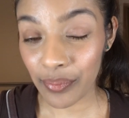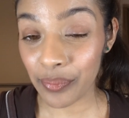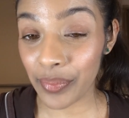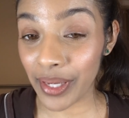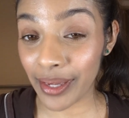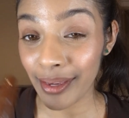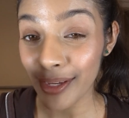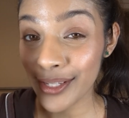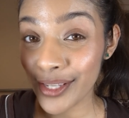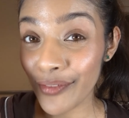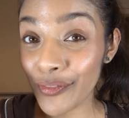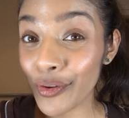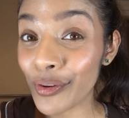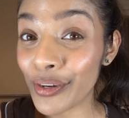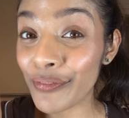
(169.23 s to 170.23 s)
because
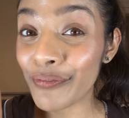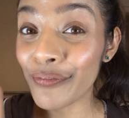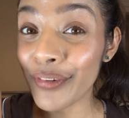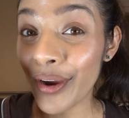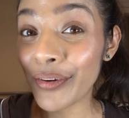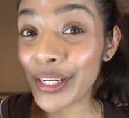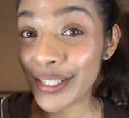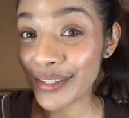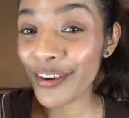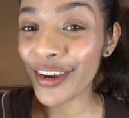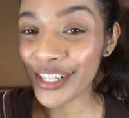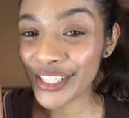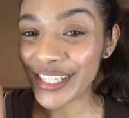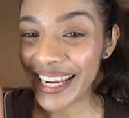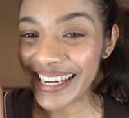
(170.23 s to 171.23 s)
I've got a very
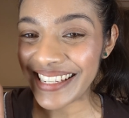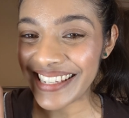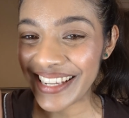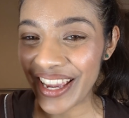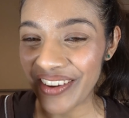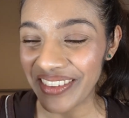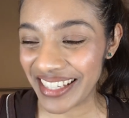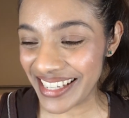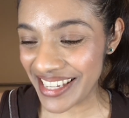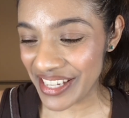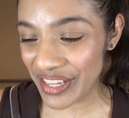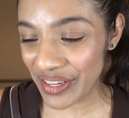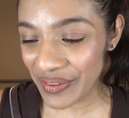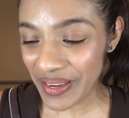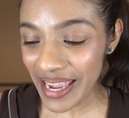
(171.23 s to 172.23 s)
dark shade to go
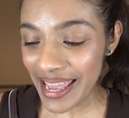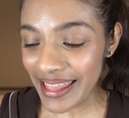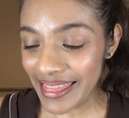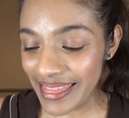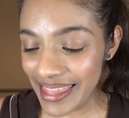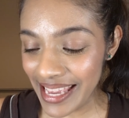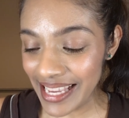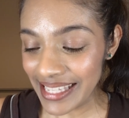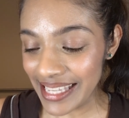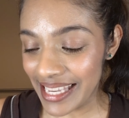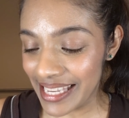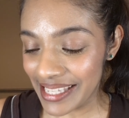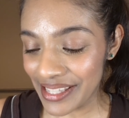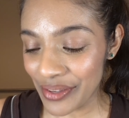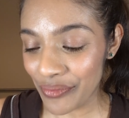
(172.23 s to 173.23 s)
into. This
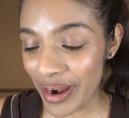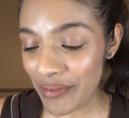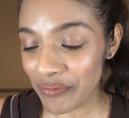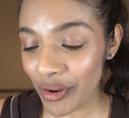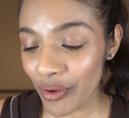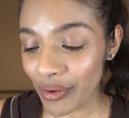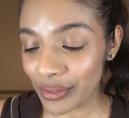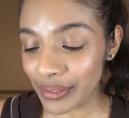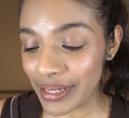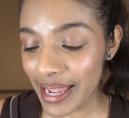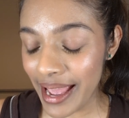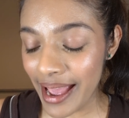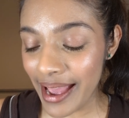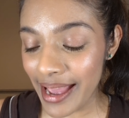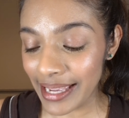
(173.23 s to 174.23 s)
is the Revlon
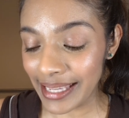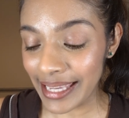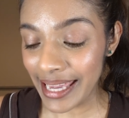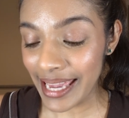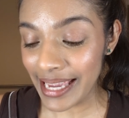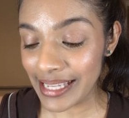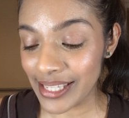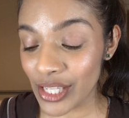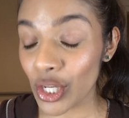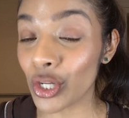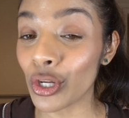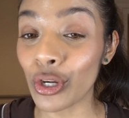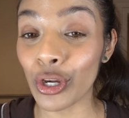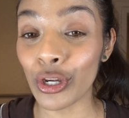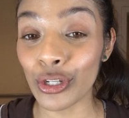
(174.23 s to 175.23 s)
Kiss
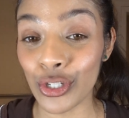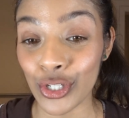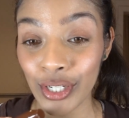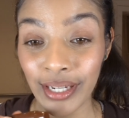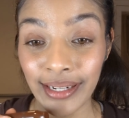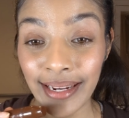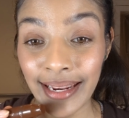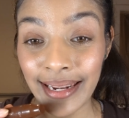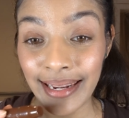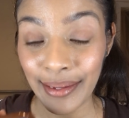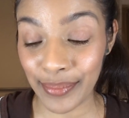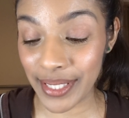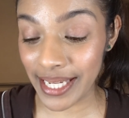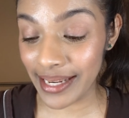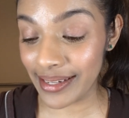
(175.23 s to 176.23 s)
Cushion
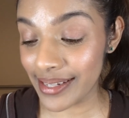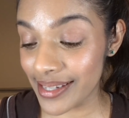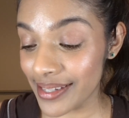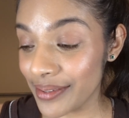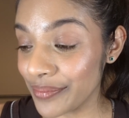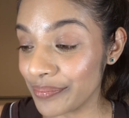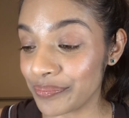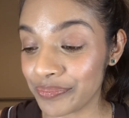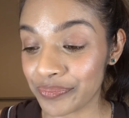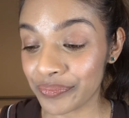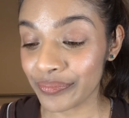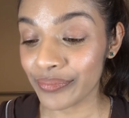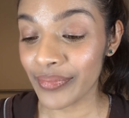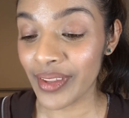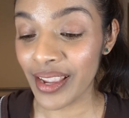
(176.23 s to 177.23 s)
Lip Tint,
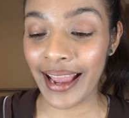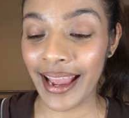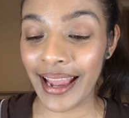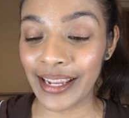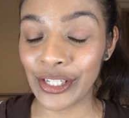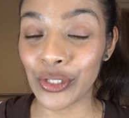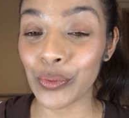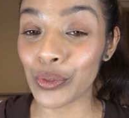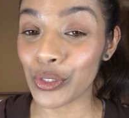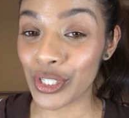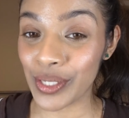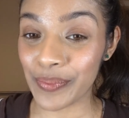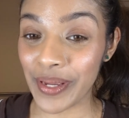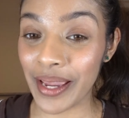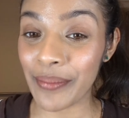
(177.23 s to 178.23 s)
and you'll
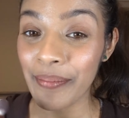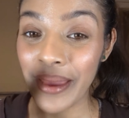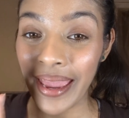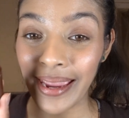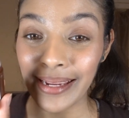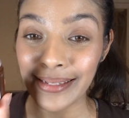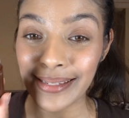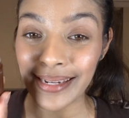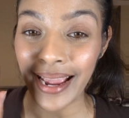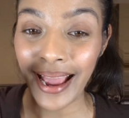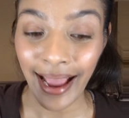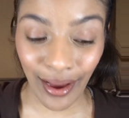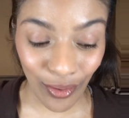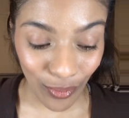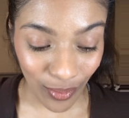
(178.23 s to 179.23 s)
just be amazed
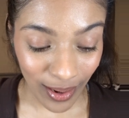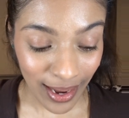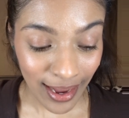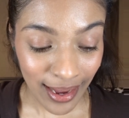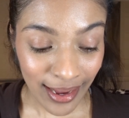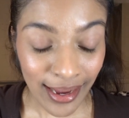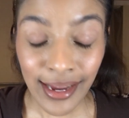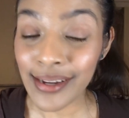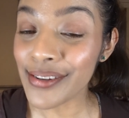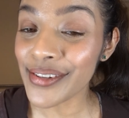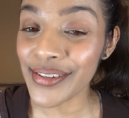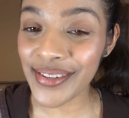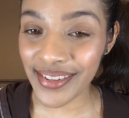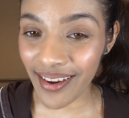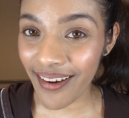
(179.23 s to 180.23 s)
how
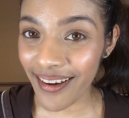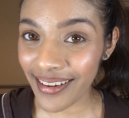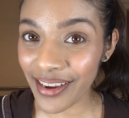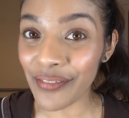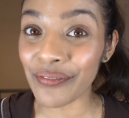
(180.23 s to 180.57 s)
dark,